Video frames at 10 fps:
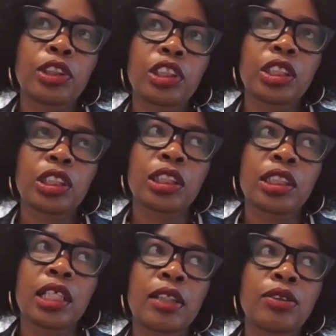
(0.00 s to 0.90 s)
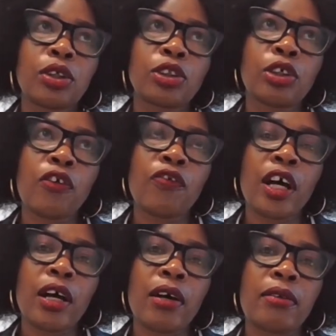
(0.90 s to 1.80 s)
she's a daughter of
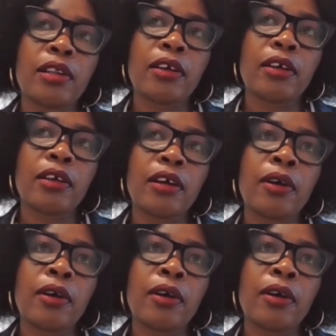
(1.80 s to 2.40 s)
the